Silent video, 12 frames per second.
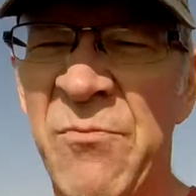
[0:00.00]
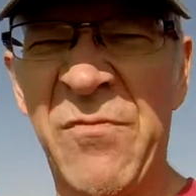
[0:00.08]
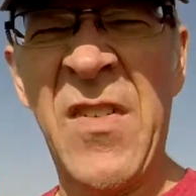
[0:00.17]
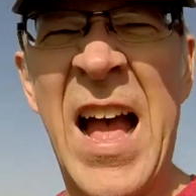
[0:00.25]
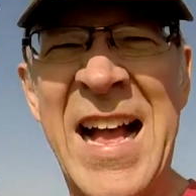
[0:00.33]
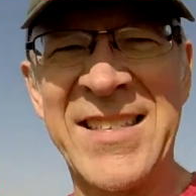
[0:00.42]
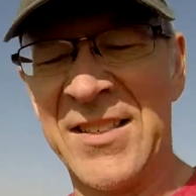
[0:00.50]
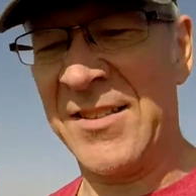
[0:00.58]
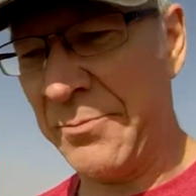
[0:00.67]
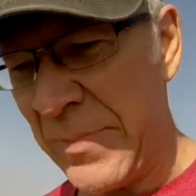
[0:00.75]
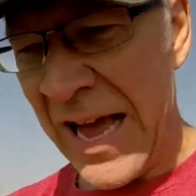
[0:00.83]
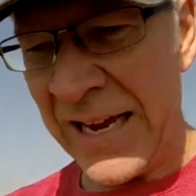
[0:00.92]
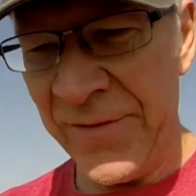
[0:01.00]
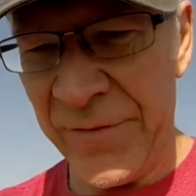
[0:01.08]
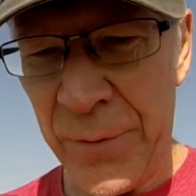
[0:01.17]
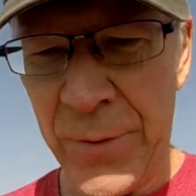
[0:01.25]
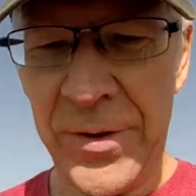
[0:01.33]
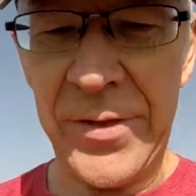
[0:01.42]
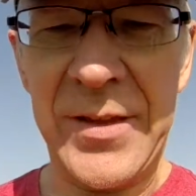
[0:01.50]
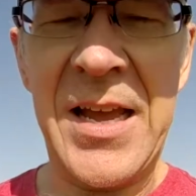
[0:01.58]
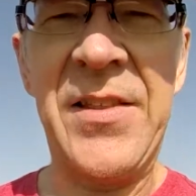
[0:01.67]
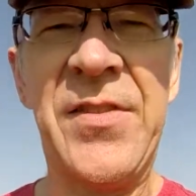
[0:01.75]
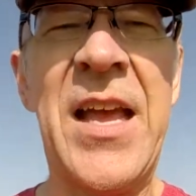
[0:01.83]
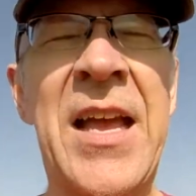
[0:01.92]
fast back and forth,
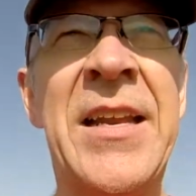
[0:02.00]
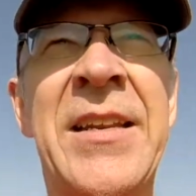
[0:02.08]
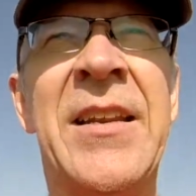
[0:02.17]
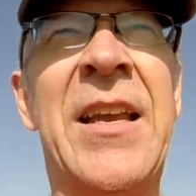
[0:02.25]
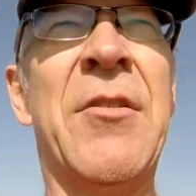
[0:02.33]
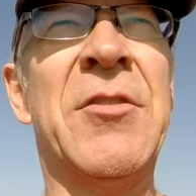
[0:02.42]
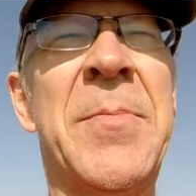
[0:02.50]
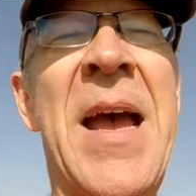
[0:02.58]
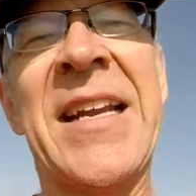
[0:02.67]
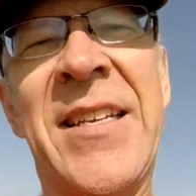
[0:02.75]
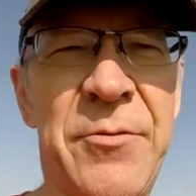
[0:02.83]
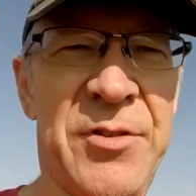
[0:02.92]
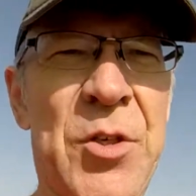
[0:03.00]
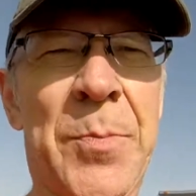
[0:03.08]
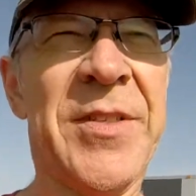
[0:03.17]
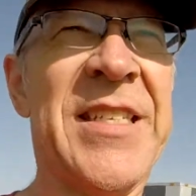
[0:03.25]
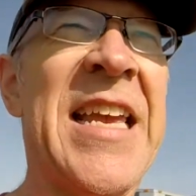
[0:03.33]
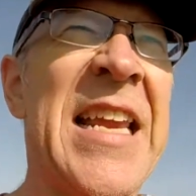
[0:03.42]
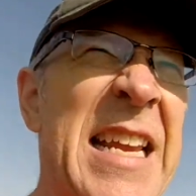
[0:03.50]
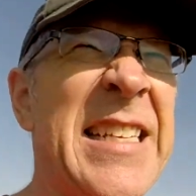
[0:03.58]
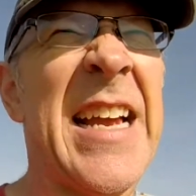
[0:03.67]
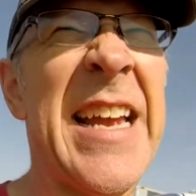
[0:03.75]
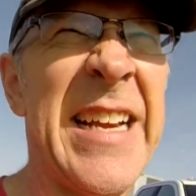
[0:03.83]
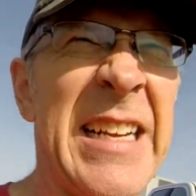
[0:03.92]
and then it goes back to a super skinny,
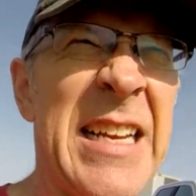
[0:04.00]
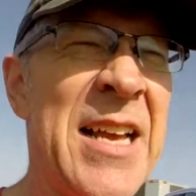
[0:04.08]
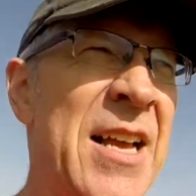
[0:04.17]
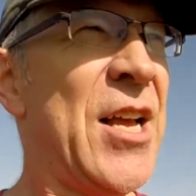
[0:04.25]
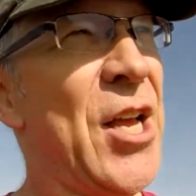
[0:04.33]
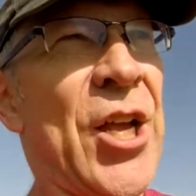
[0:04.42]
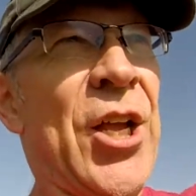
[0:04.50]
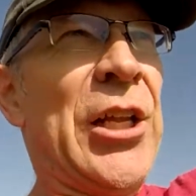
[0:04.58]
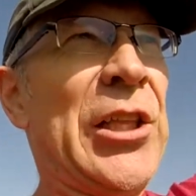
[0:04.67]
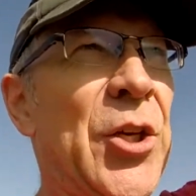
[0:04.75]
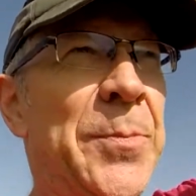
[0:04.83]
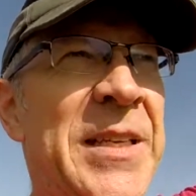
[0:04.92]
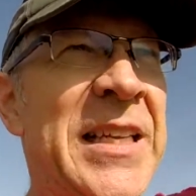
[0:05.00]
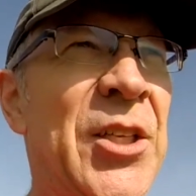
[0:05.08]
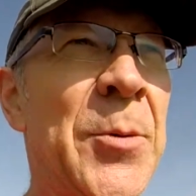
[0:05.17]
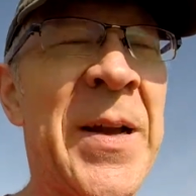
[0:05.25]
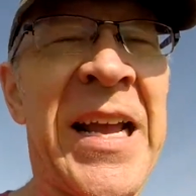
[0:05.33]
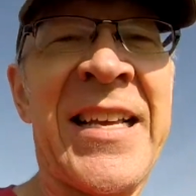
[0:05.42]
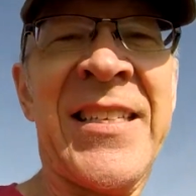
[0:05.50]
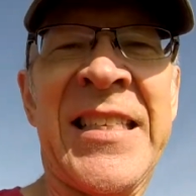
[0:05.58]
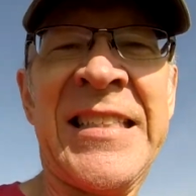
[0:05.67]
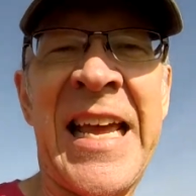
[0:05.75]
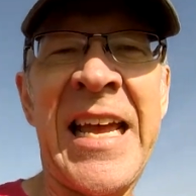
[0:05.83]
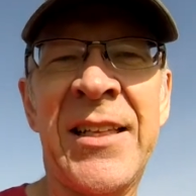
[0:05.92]
tight loop-de-loop, I guess, at the
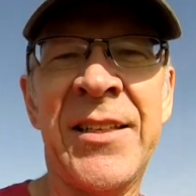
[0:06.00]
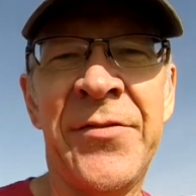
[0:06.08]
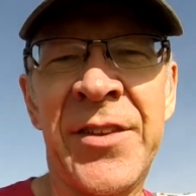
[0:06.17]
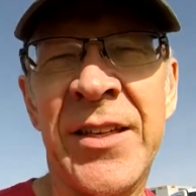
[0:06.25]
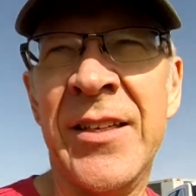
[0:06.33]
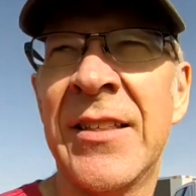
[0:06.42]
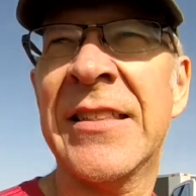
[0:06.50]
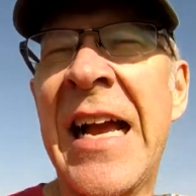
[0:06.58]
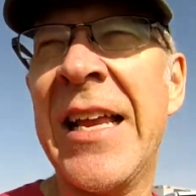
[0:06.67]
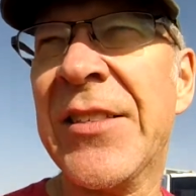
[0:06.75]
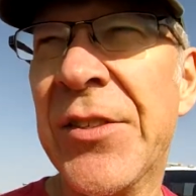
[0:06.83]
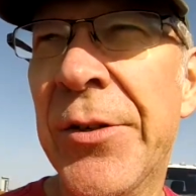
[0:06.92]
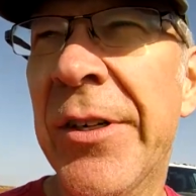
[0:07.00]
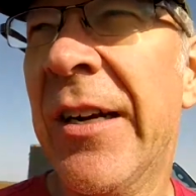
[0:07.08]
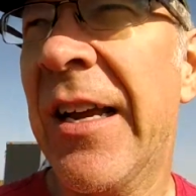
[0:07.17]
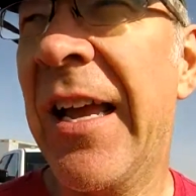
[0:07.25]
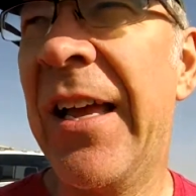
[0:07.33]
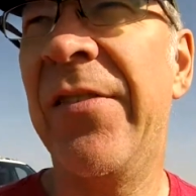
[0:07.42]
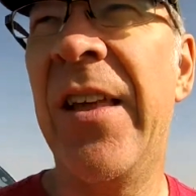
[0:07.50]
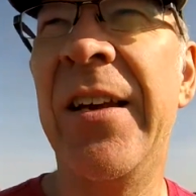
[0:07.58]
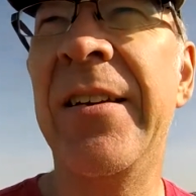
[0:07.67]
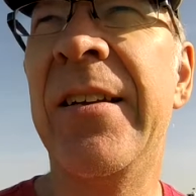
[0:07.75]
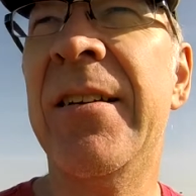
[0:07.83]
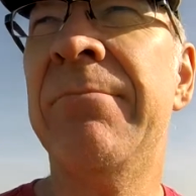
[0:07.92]
tail of the dinosaur, and
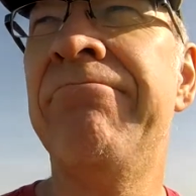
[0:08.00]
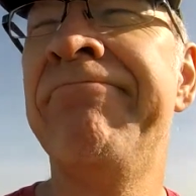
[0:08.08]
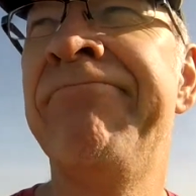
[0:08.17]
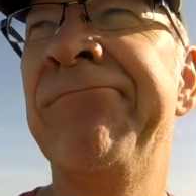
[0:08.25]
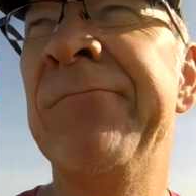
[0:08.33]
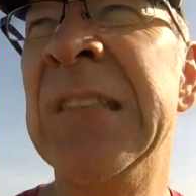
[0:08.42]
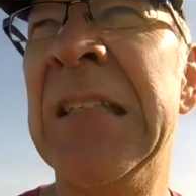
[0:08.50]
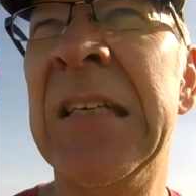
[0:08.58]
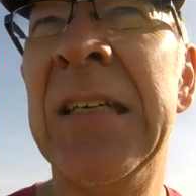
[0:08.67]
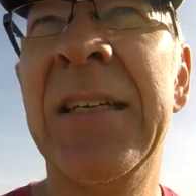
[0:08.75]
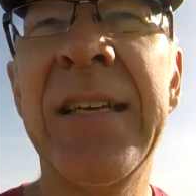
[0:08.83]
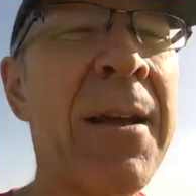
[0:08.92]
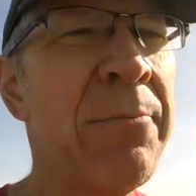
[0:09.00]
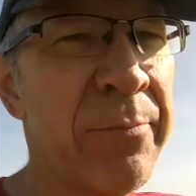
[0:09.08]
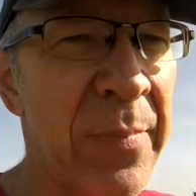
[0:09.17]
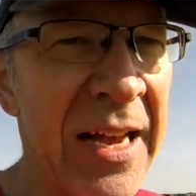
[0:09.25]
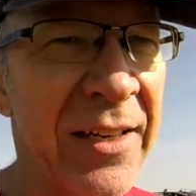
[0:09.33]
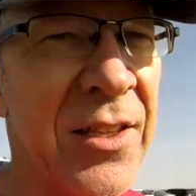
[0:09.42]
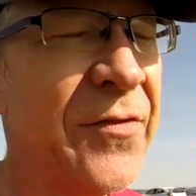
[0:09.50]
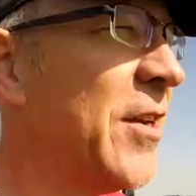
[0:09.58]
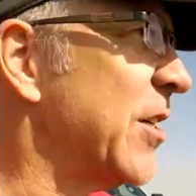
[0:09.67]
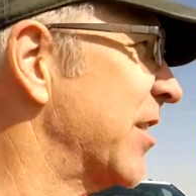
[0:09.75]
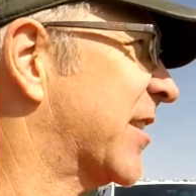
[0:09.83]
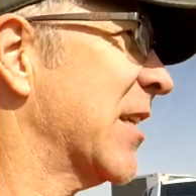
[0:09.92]
then yeah, back to the
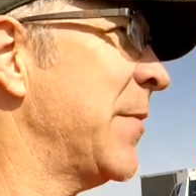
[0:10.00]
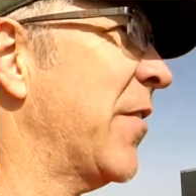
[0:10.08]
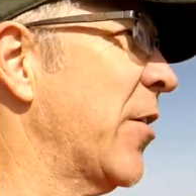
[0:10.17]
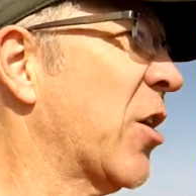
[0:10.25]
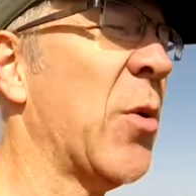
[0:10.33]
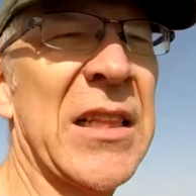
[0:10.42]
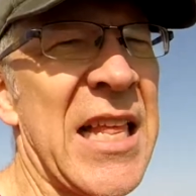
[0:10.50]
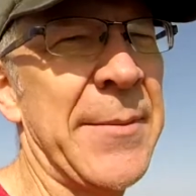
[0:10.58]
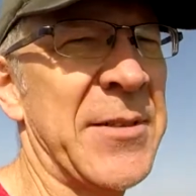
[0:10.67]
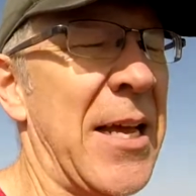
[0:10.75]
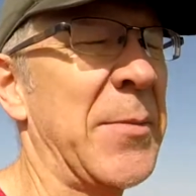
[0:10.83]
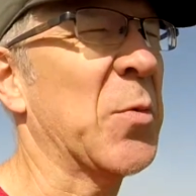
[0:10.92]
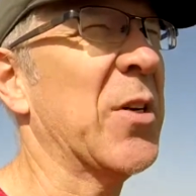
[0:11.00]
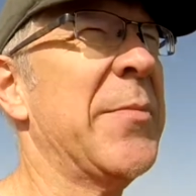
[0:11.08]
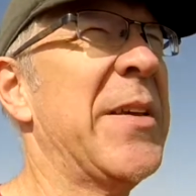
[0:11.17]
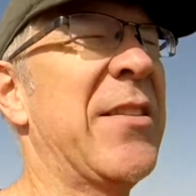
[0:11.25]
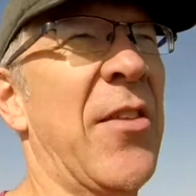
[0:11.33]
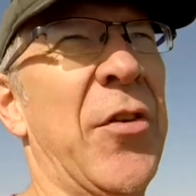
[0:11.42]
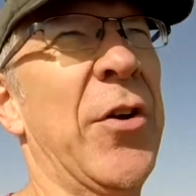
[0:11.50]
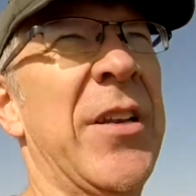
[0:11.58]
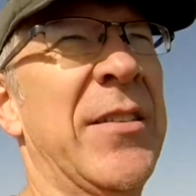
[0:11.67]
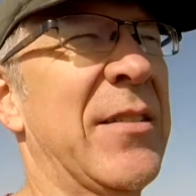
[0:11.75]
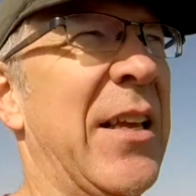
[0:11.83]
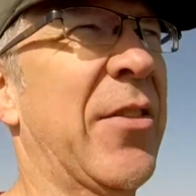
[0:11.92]
finish. It's gonna be very quick lap times. We're gonna be in the
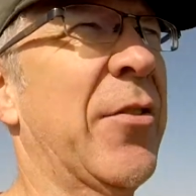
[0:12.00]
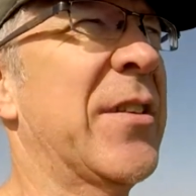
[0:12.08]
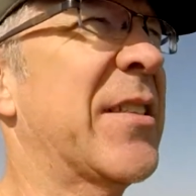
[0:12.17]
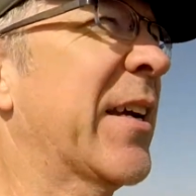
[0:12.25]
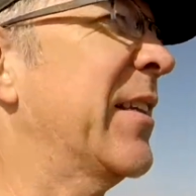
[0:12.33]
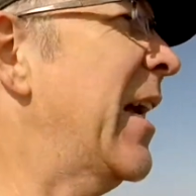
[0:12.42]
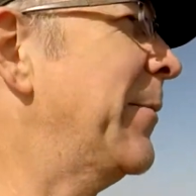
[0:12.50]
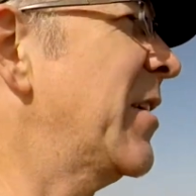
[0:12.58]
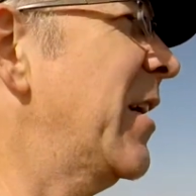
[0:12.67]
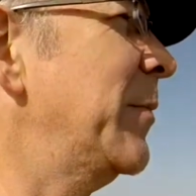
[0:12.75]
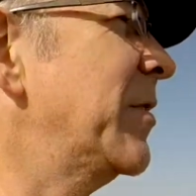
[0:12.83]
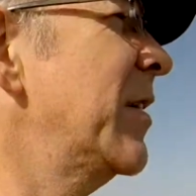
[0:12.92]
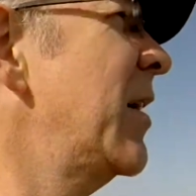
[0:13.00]
30s, like 30-second lap times.